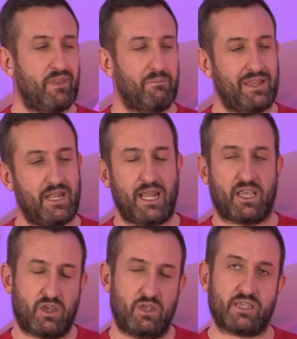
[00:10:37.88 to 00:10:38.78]
but then
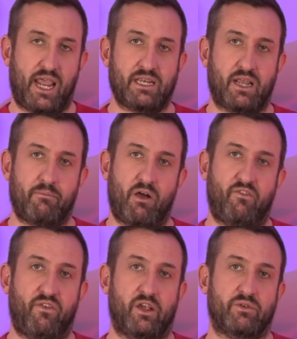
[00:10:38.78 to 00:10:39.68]
that could end up
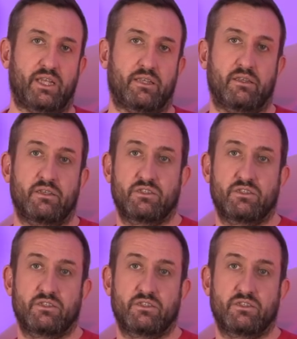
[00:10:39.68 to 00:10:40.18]
offloading